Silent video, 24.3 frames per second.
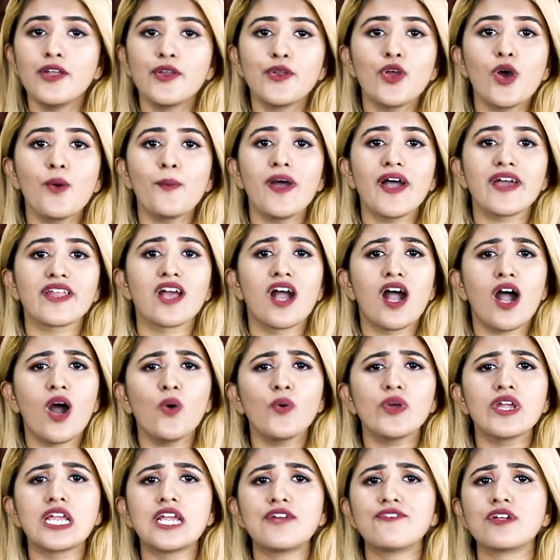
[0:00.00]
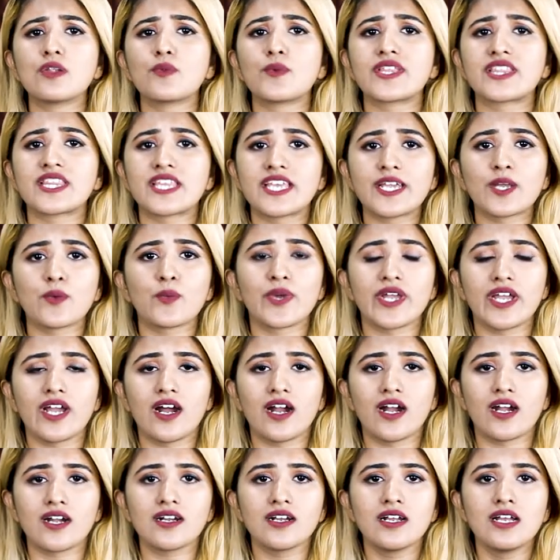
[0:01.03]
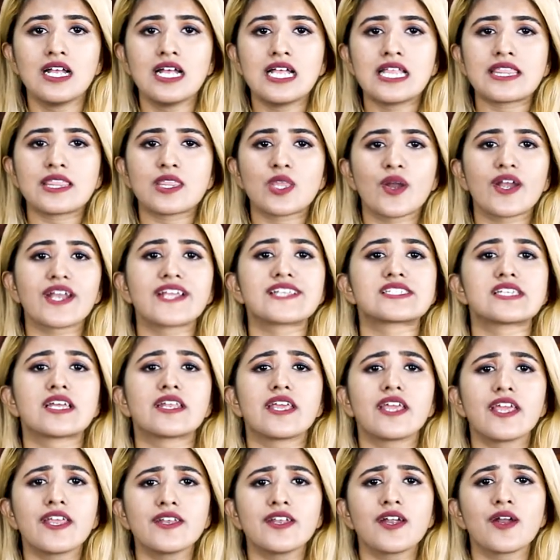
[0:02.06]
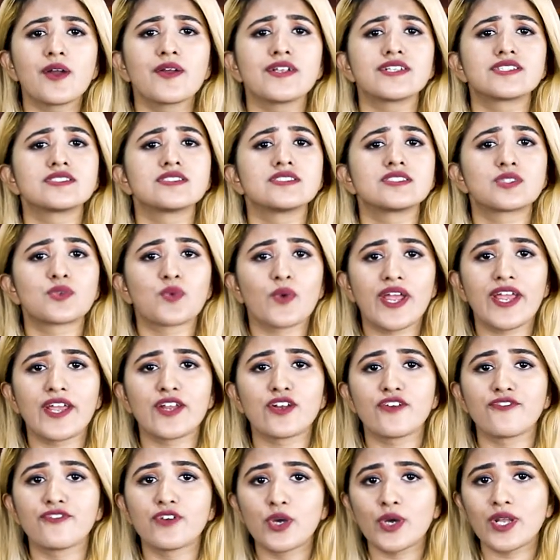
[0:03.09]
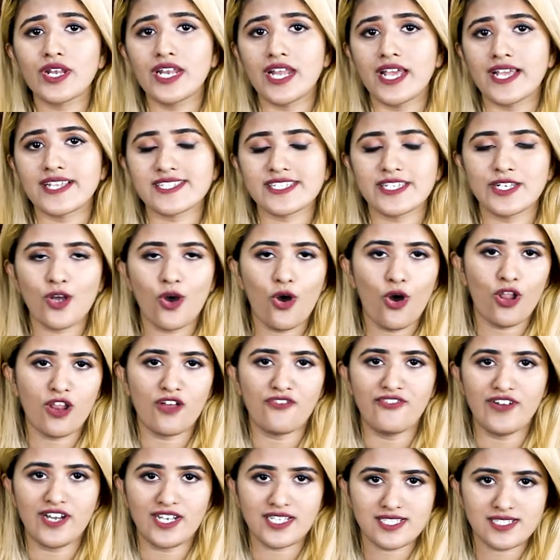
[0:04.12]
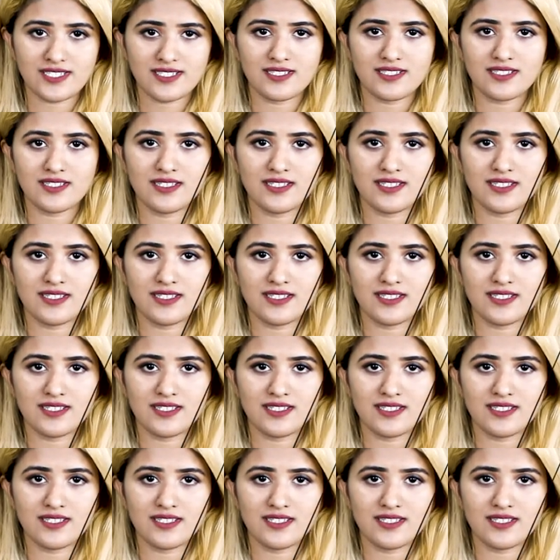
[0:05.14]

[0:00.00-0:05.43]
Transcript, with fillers: No matter how evil we think we are, there is an inherent trait of goodness in all of us.